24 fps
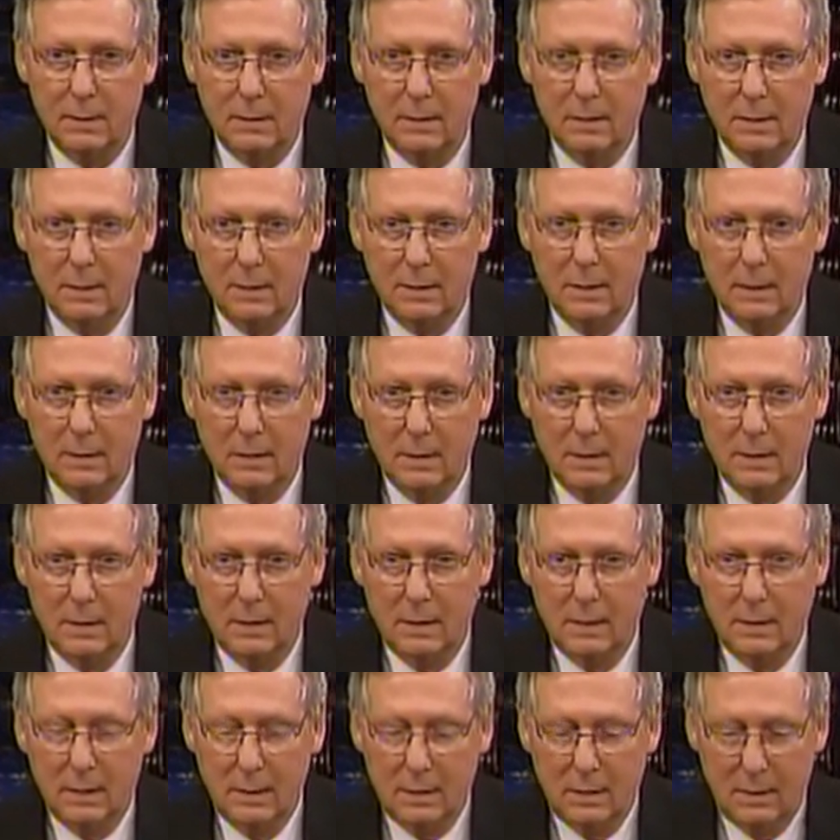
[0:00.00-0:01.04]

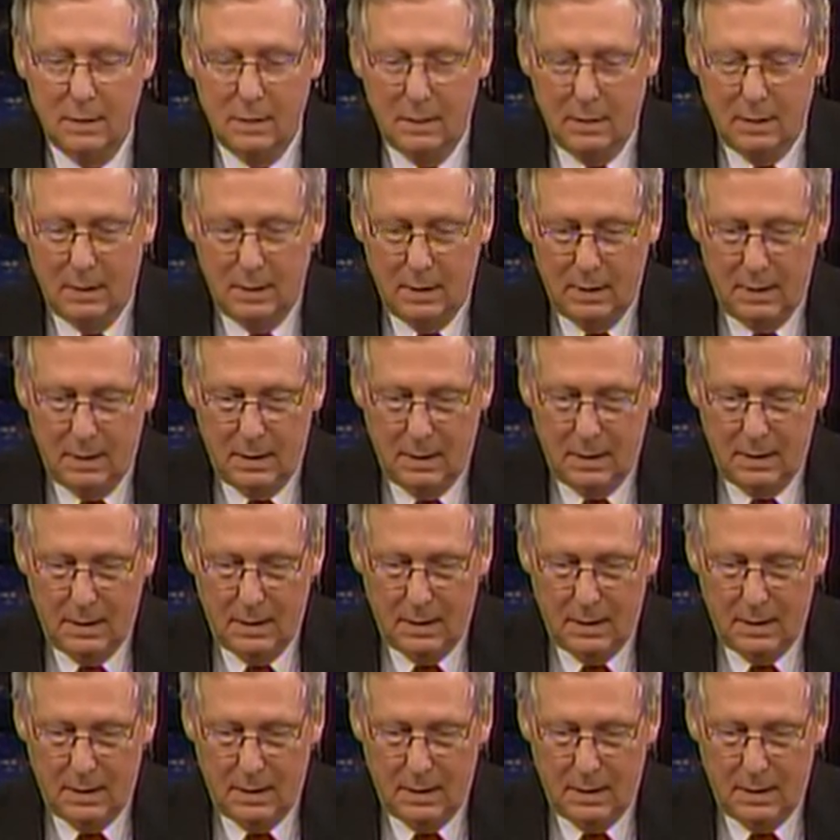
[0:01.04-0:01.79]
Nobody speaks.